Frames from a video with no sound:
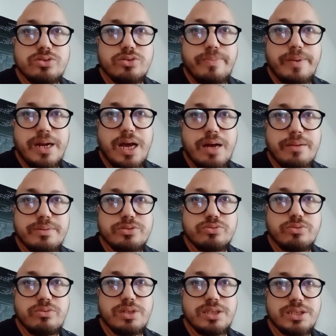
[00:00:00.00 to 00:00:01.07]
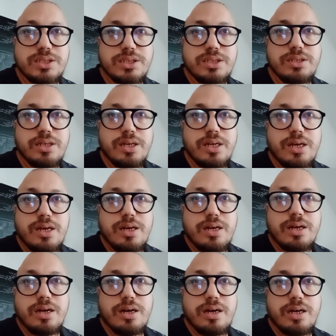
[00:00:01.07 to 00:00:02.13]
perhaps we will see
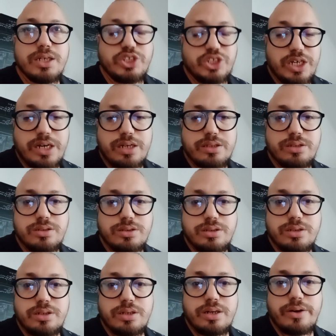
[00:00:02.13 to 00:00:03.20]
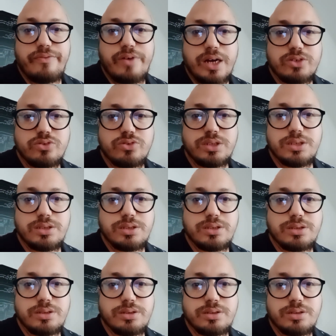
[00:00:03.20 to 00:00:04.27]
shared
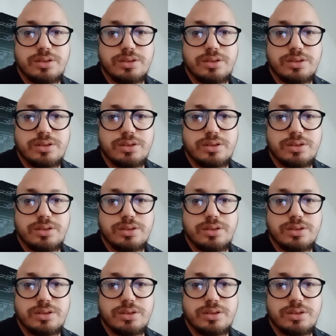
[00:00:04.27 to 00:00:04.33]
factories